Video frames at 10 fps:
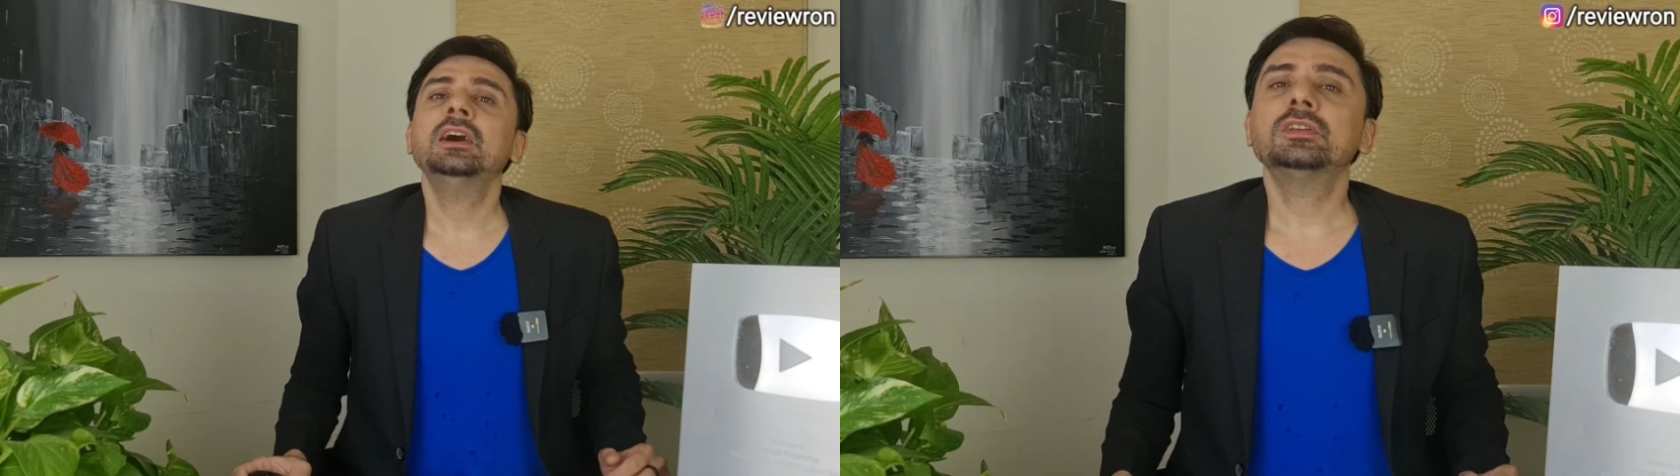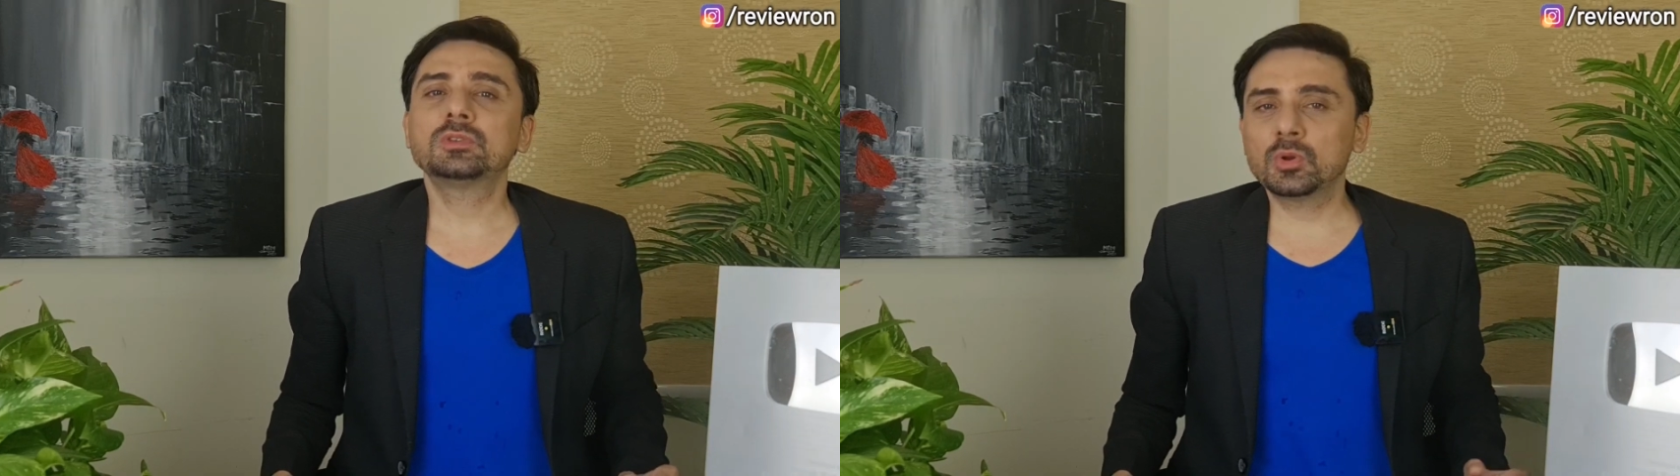
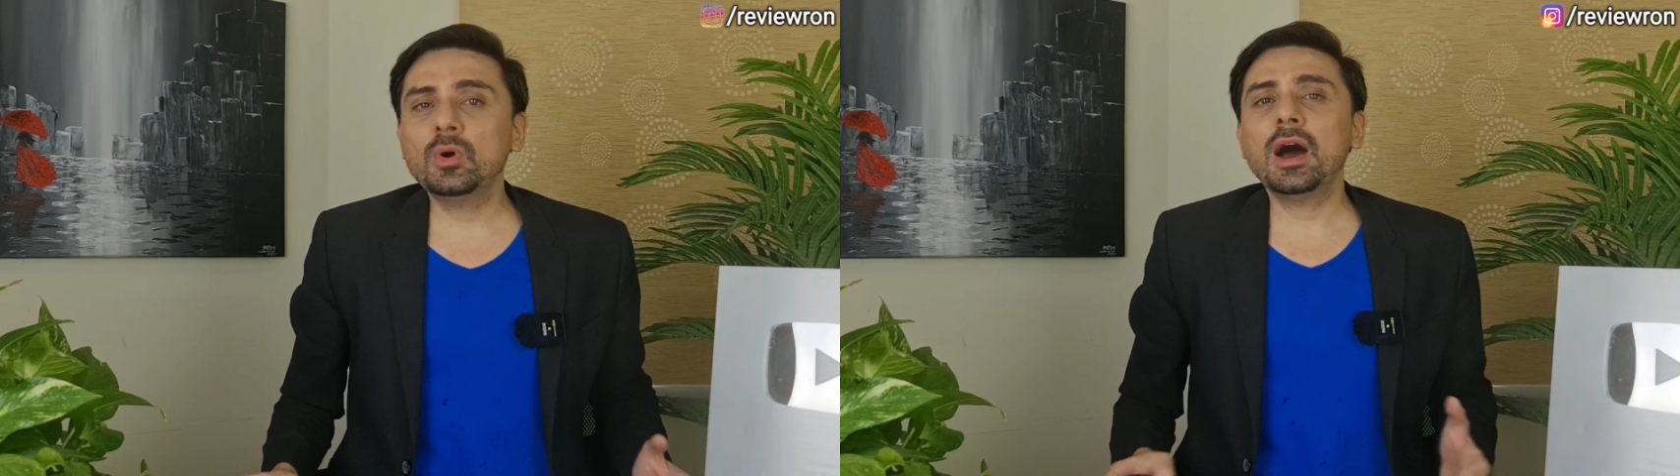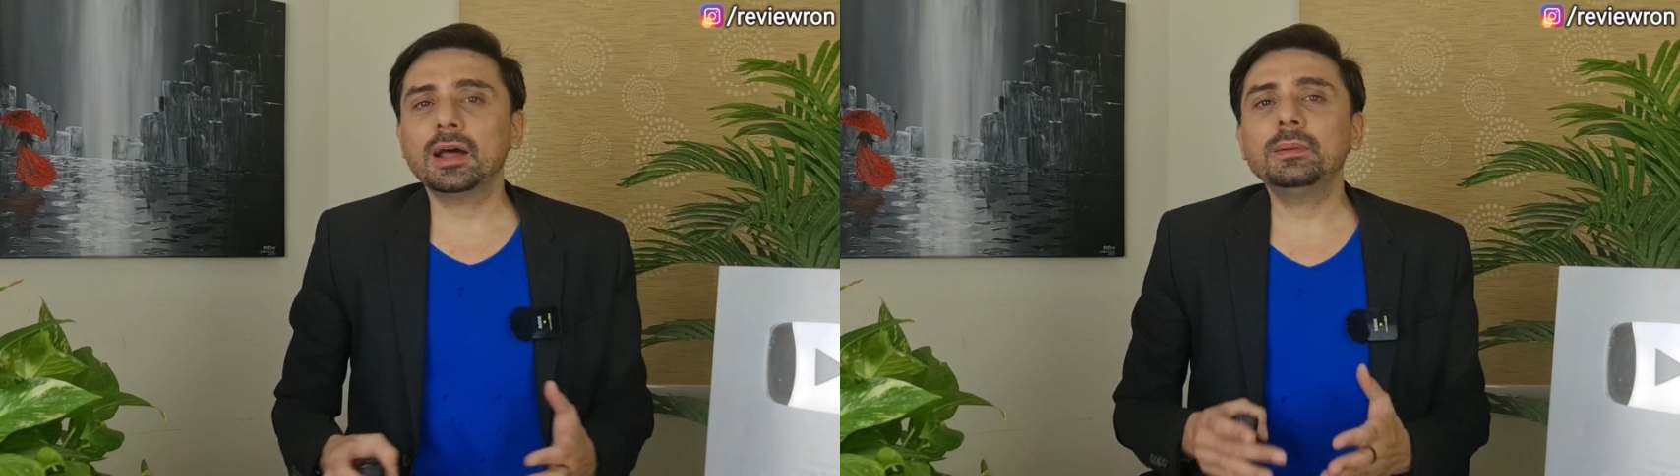So,
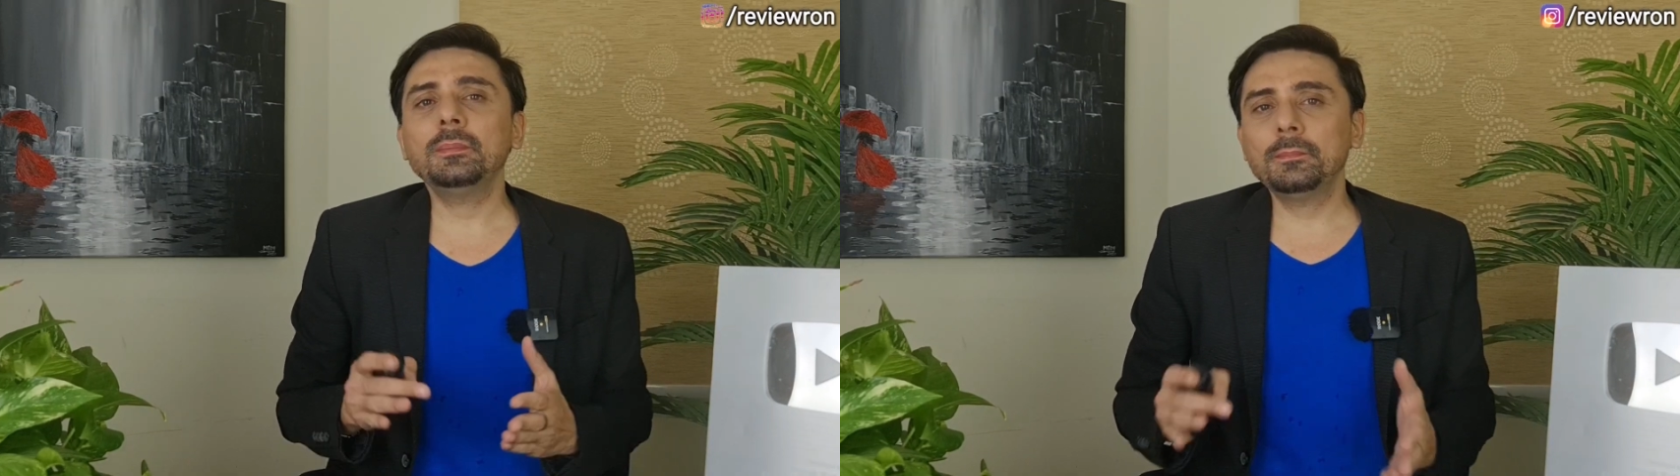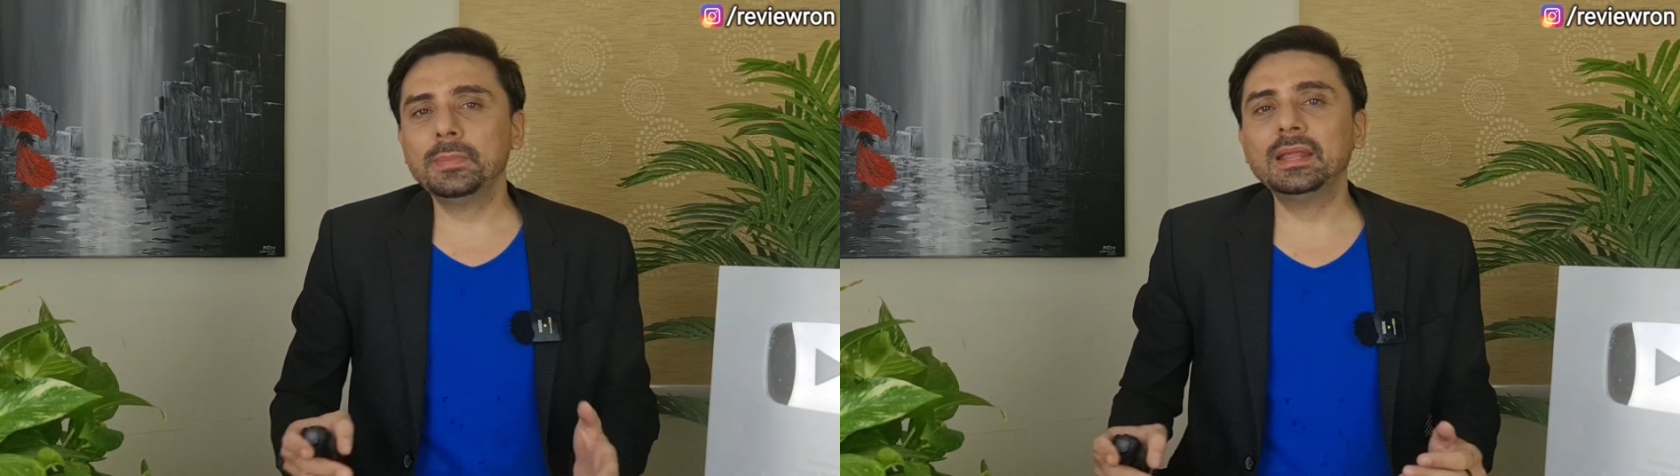
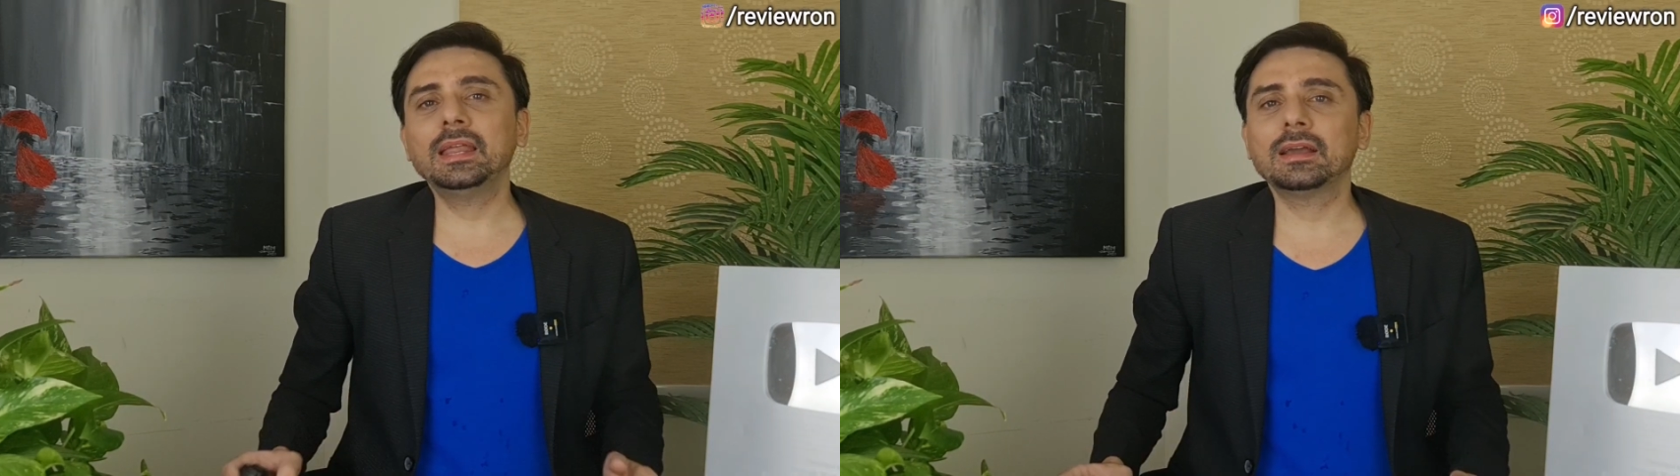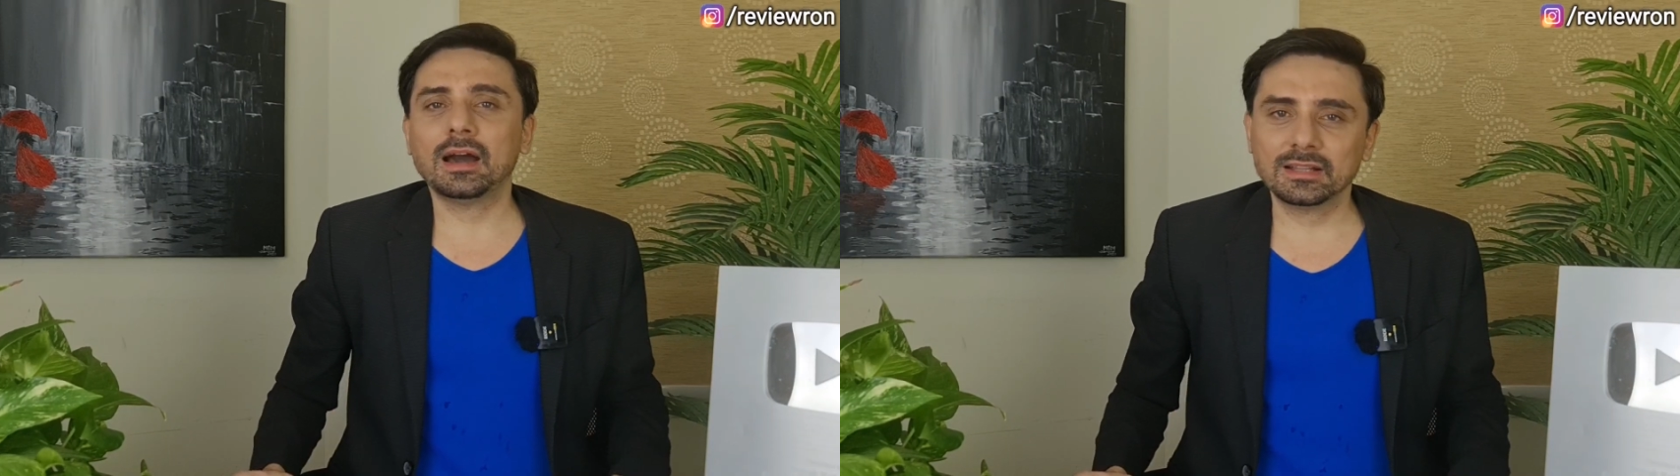Ruhan,
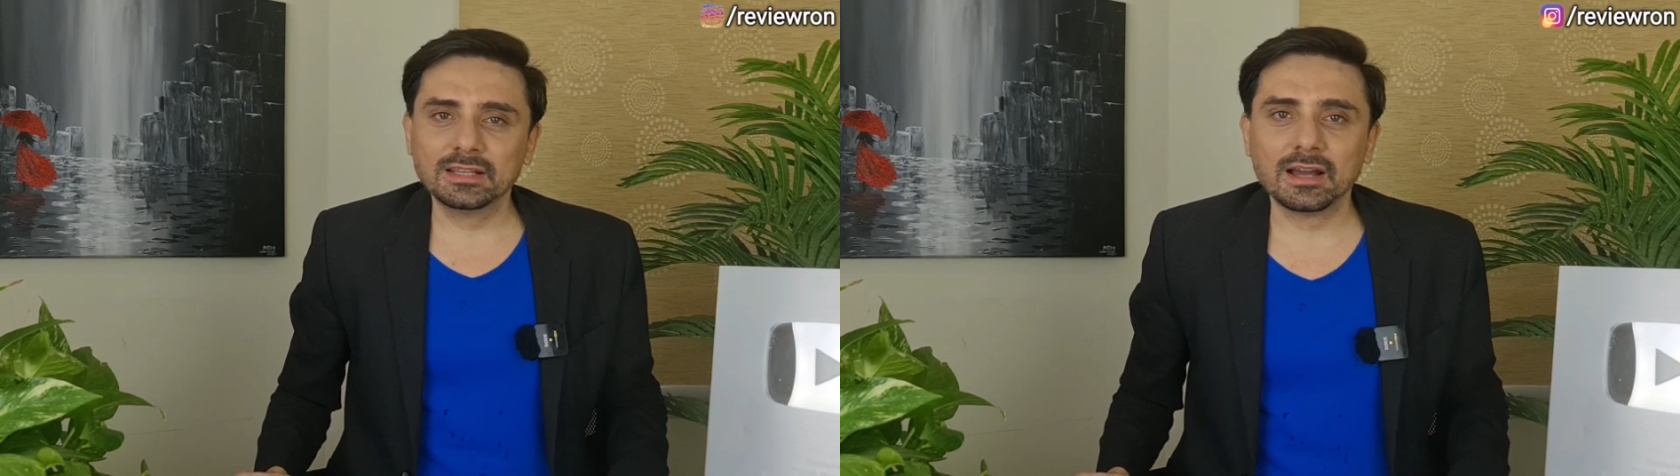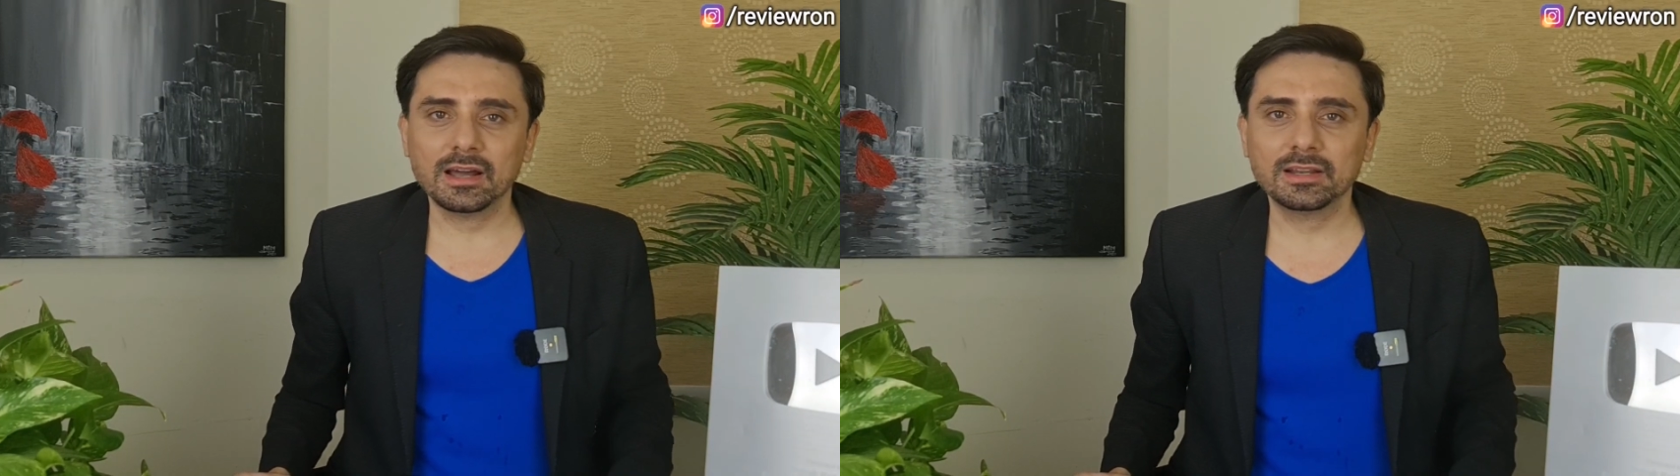meaning
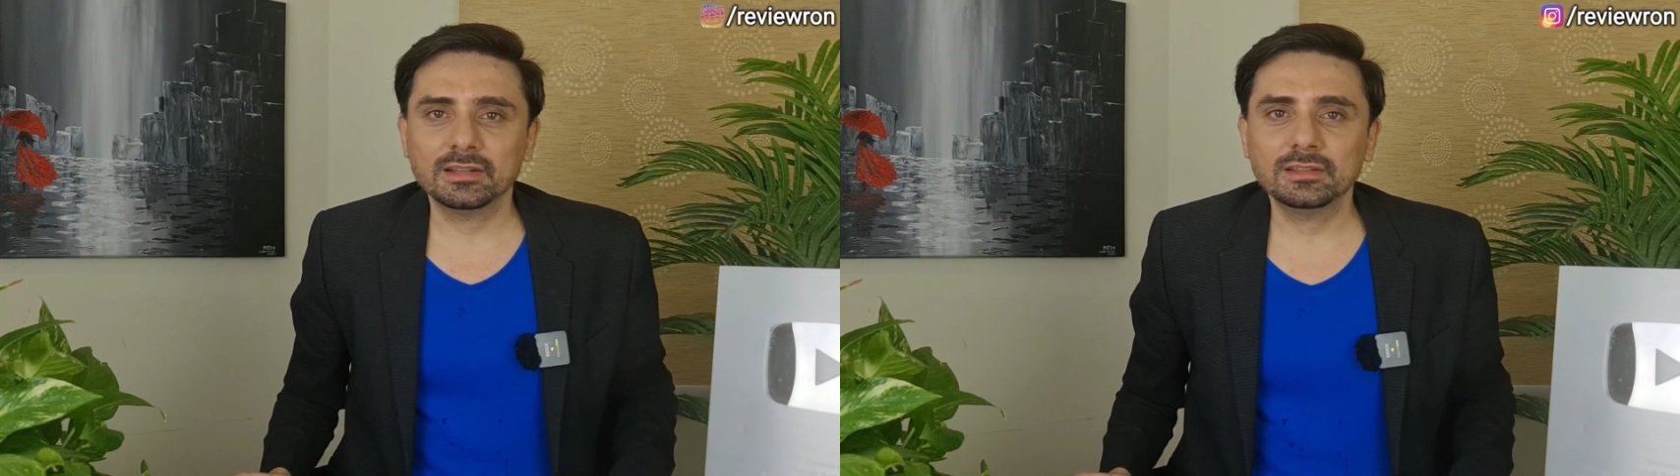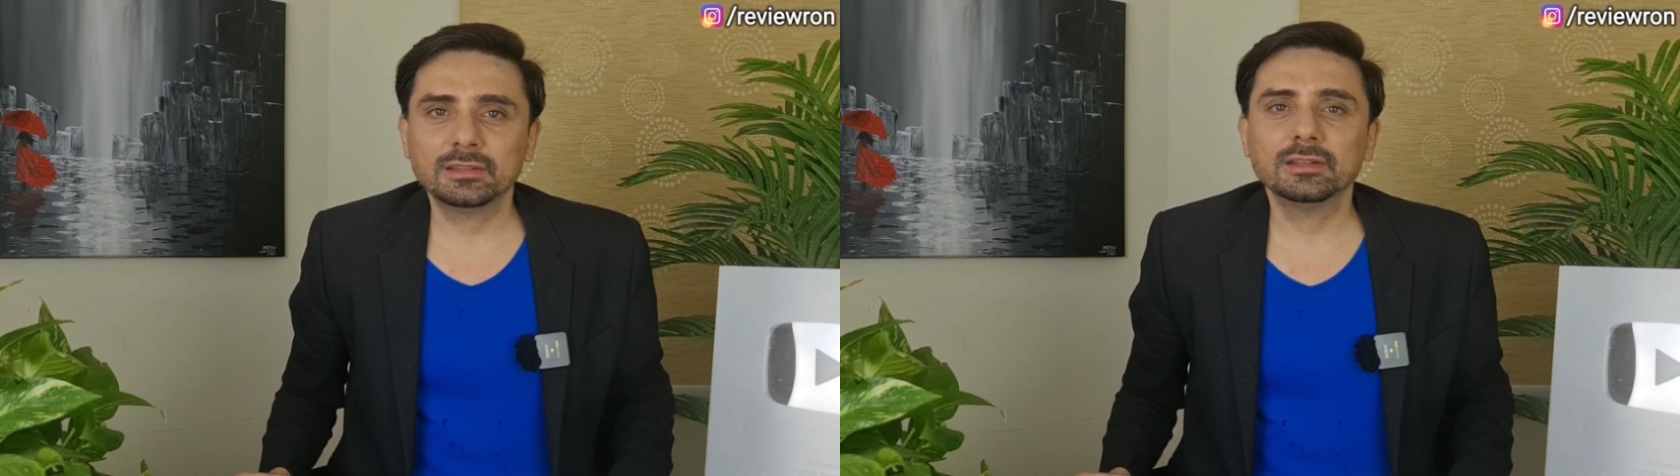Kartik Aaryan,